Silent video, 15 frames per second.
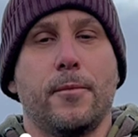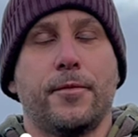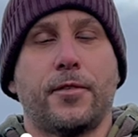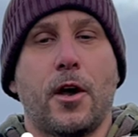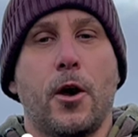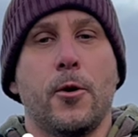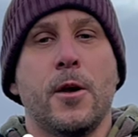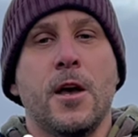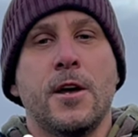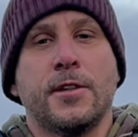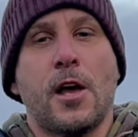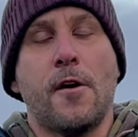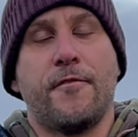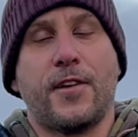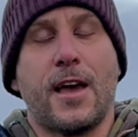So
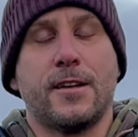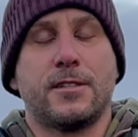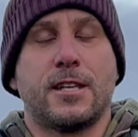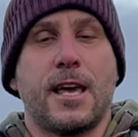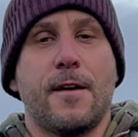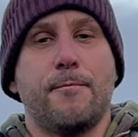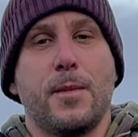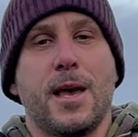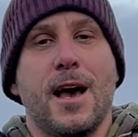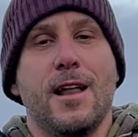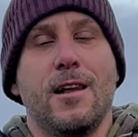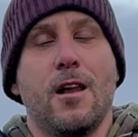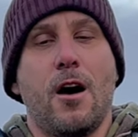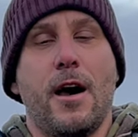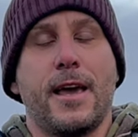don't forget to give me a
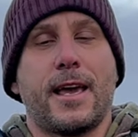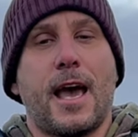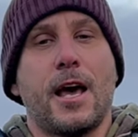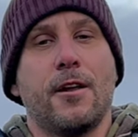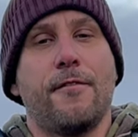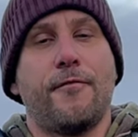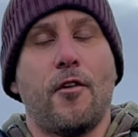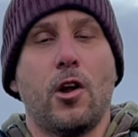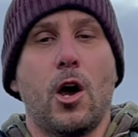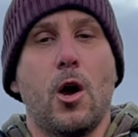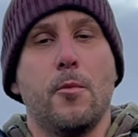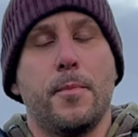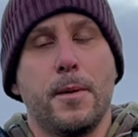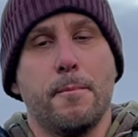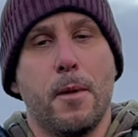like and a follow, it
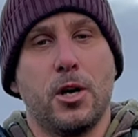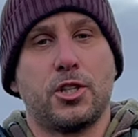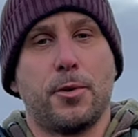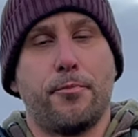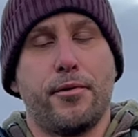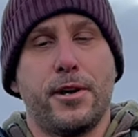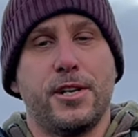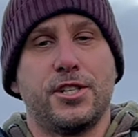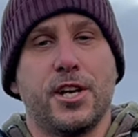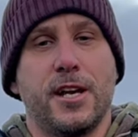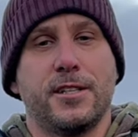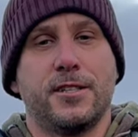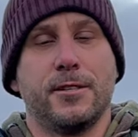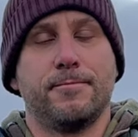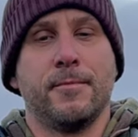would be much
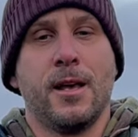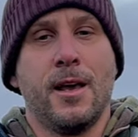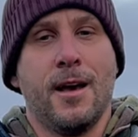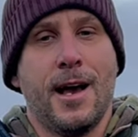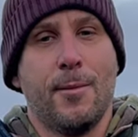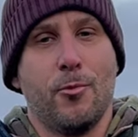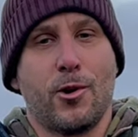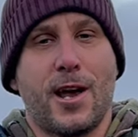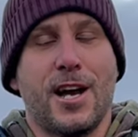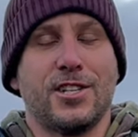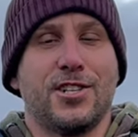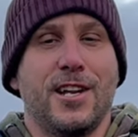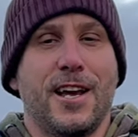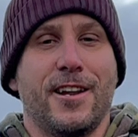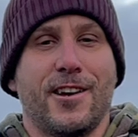appreciated, and we'll
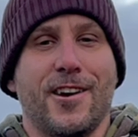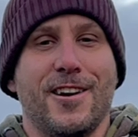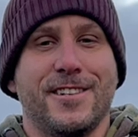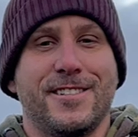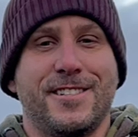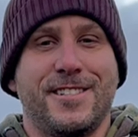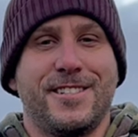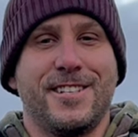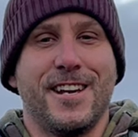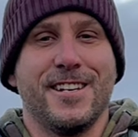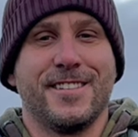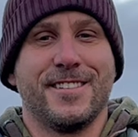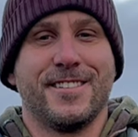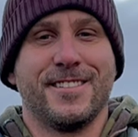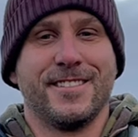catch you later, guys.
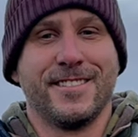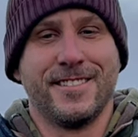Cheers.